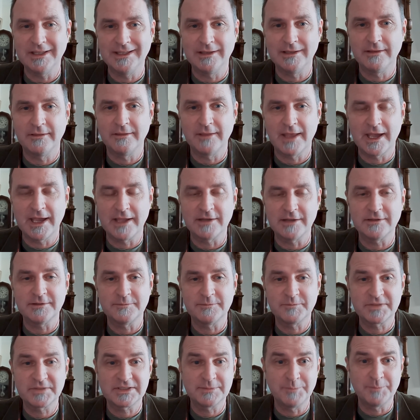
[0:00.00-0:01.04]
in that
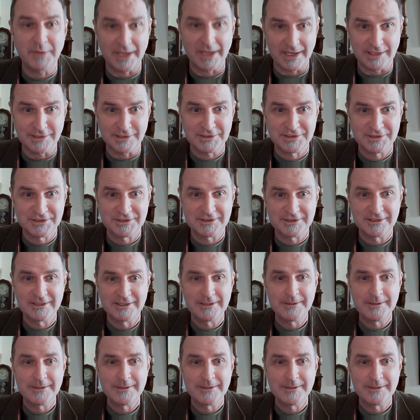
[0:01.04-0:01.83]
space